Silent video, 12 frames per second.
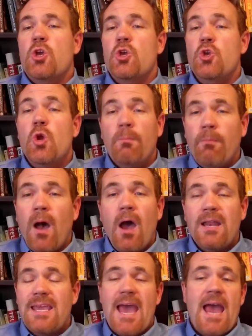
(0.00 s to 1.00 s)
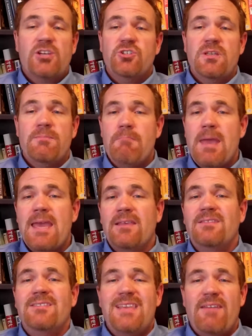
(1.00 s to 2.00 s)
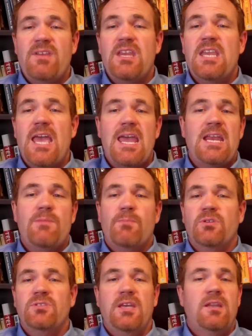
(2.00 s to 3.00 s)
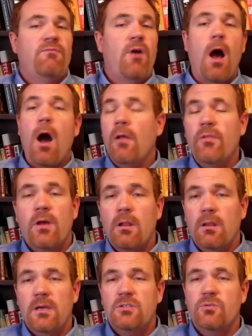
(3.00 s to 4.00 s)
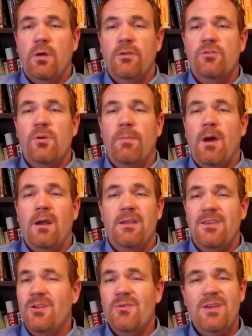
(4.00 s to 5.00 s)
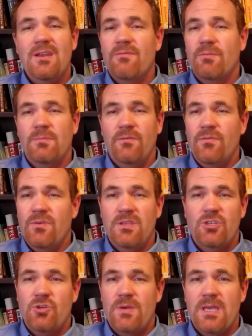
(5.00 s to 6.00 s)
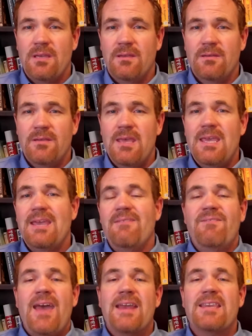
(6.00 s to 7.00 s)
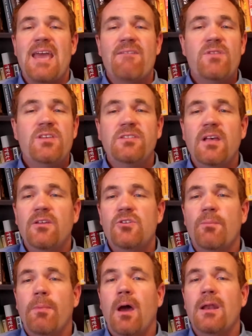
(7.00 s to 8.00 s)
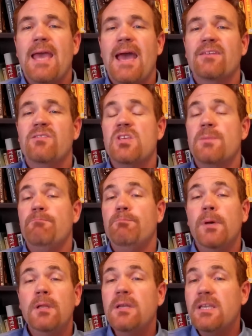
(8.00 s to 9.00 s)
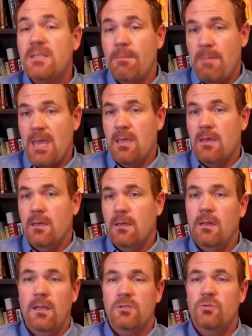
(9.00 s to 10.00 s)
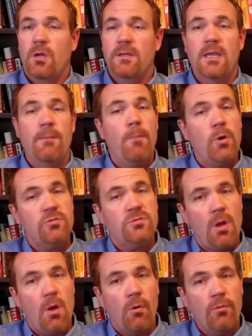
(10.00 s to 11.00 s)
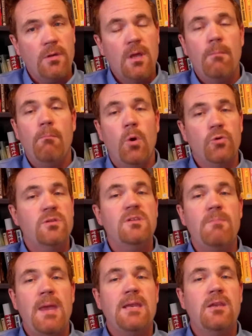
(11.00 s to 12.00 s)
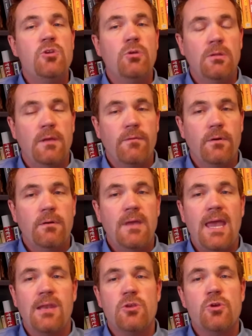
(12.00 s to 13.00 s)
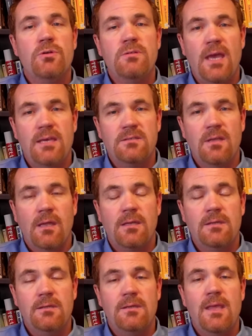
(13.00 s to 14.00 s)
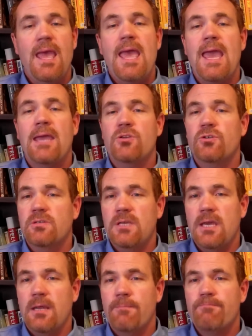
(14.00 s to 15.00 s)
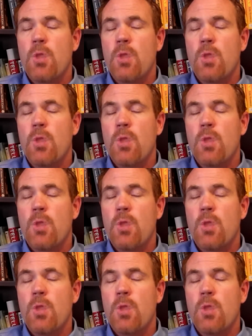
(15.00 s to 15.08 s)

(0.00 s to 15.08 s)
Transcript: your body actually makes 70 to 80% of all the cholesterol in your body. You don't get it from the food that you eat. In fact, every cell in your body has the ability to make cholesterol. Now, most don't. Most is made in your liver and your intestines and your skin.